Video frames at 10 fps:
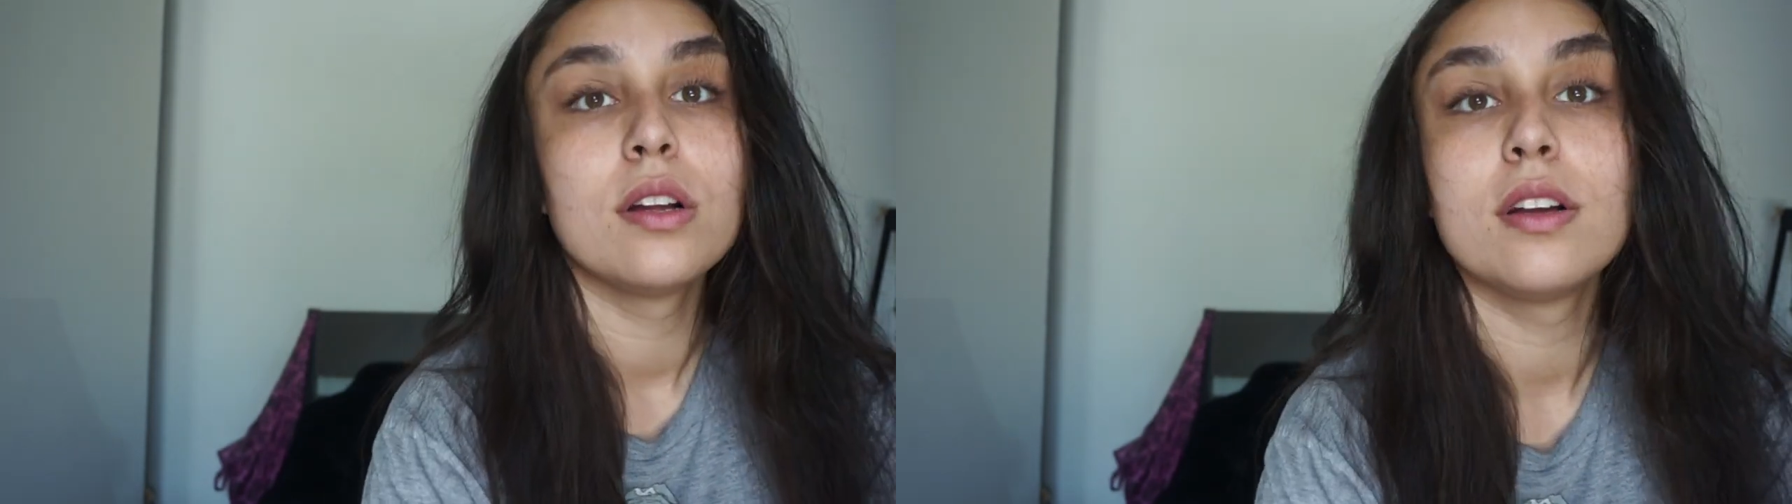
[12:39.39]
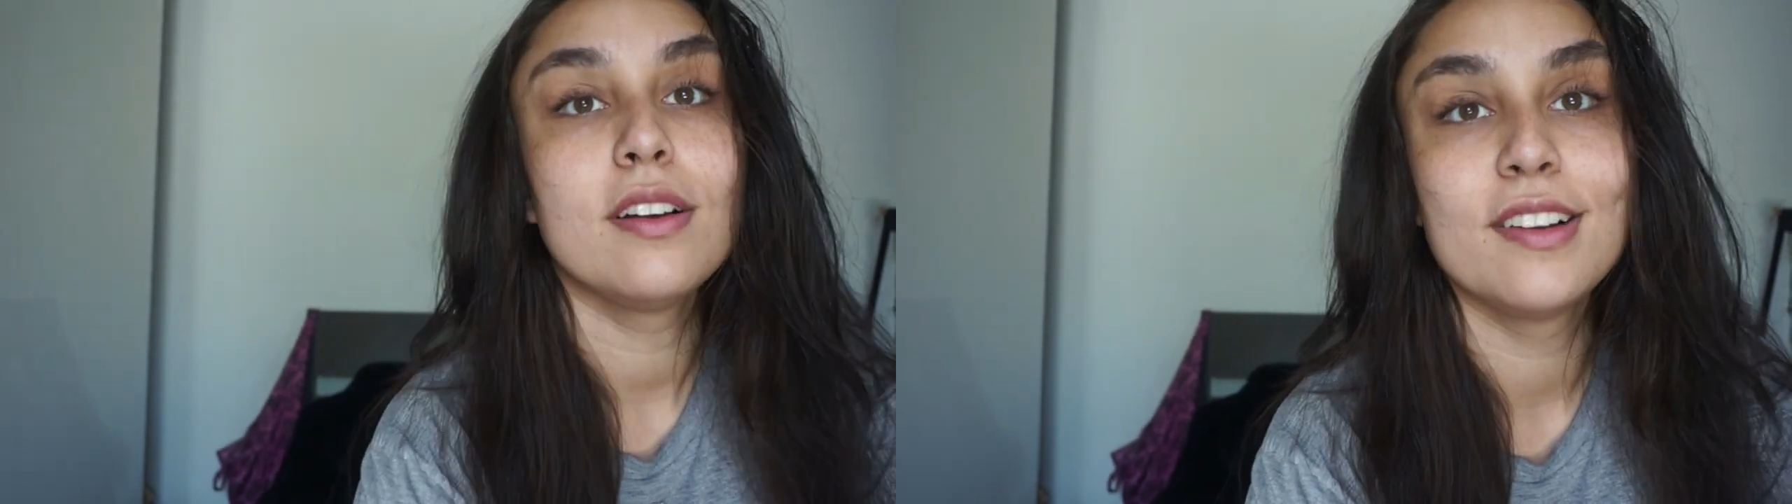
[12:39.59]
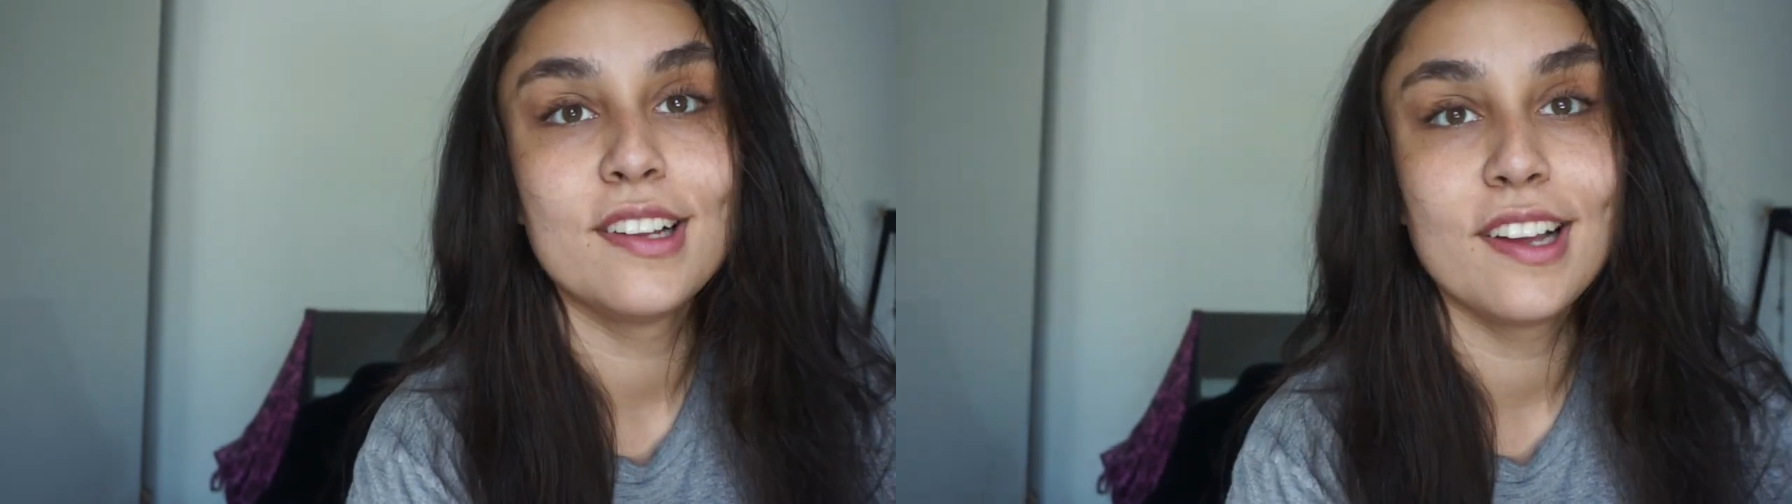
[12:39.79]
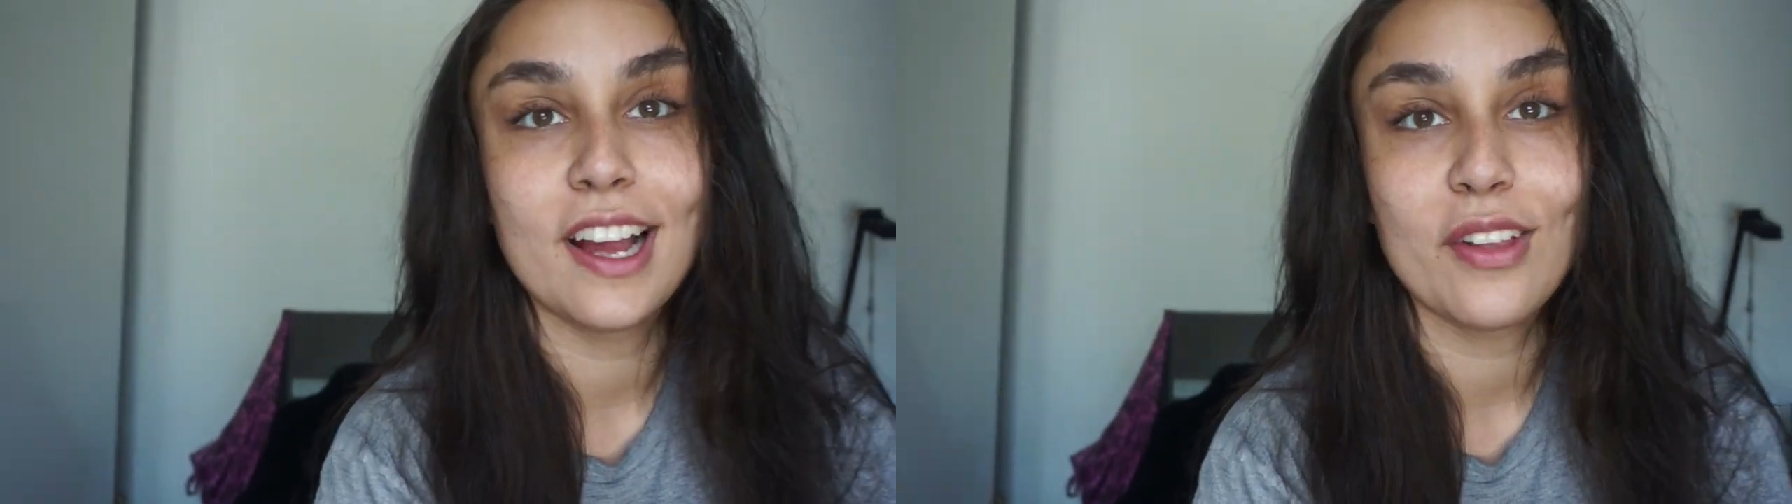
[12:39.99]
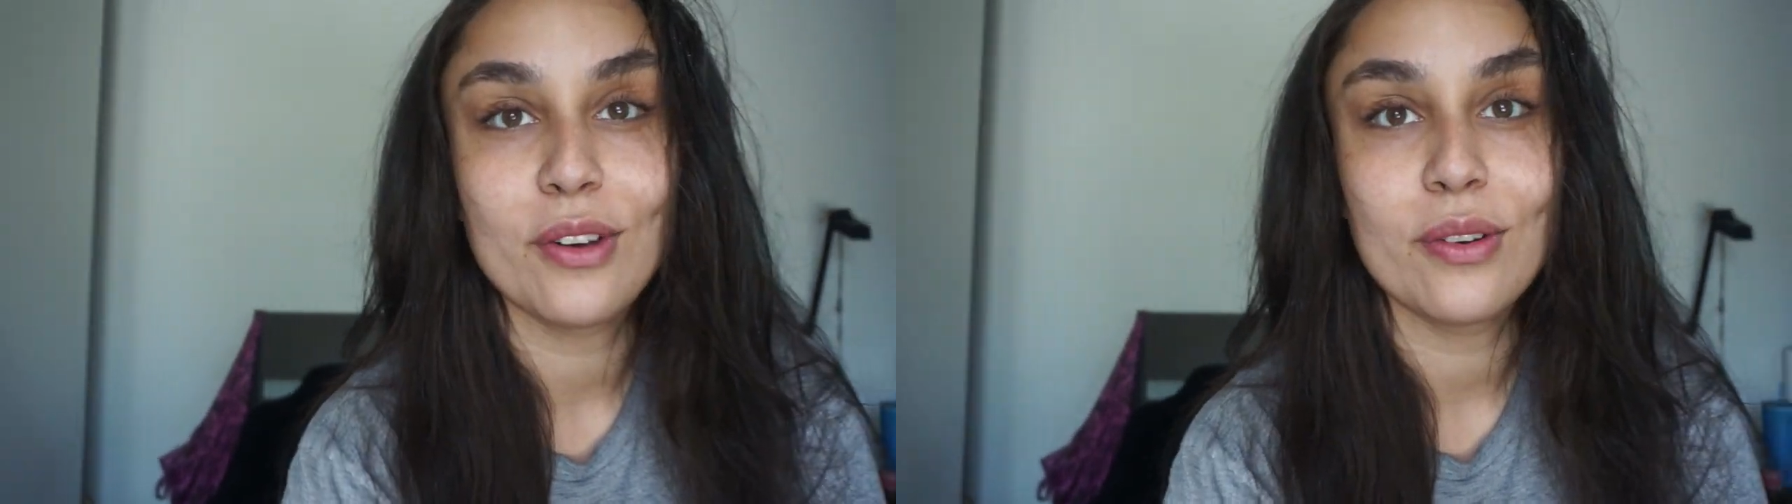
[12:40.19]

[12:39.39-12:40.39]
I